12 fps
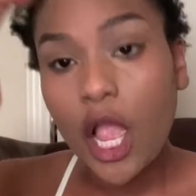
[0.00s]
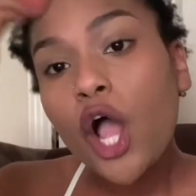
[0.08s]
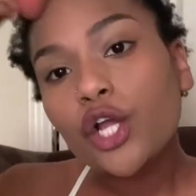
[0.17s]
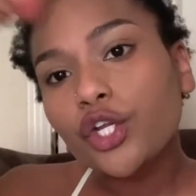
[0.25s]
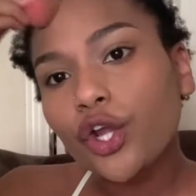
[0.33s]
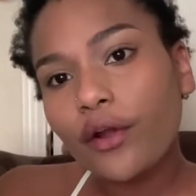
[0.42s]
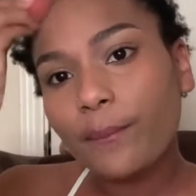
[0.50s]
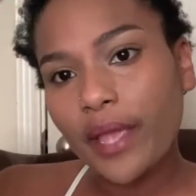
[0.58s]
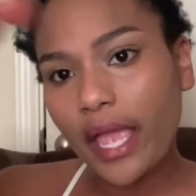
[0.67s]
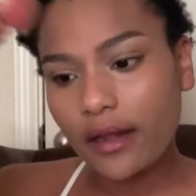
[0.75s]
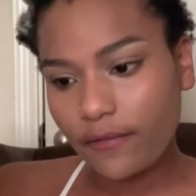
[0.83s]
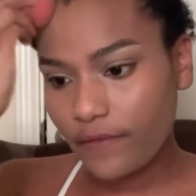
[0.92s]
you're a
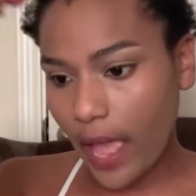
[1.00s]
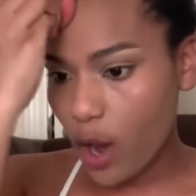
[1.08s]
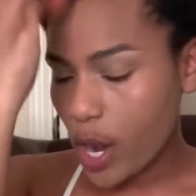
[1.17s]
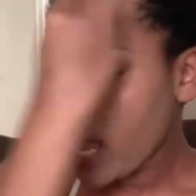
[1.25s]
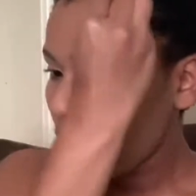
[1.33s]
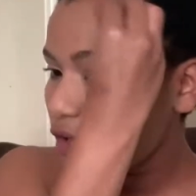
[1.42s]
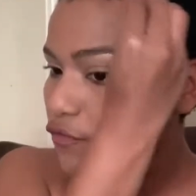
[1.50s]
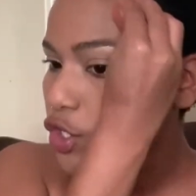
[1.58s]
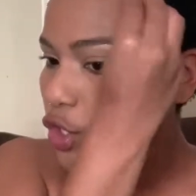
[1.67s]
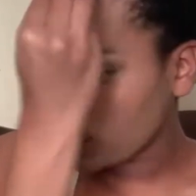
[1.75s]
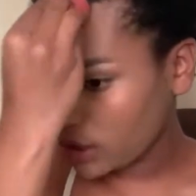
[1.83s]
pedophile. If you